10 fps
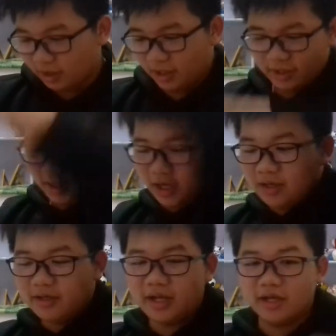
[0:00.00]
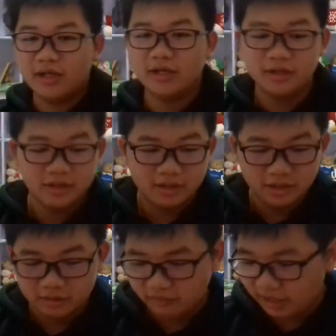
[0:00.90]
God, honey.
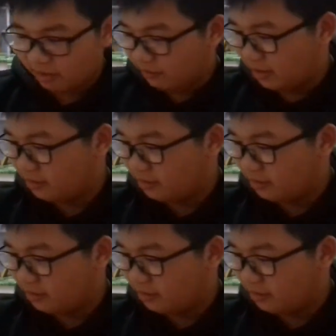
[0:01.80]
Wait. I'm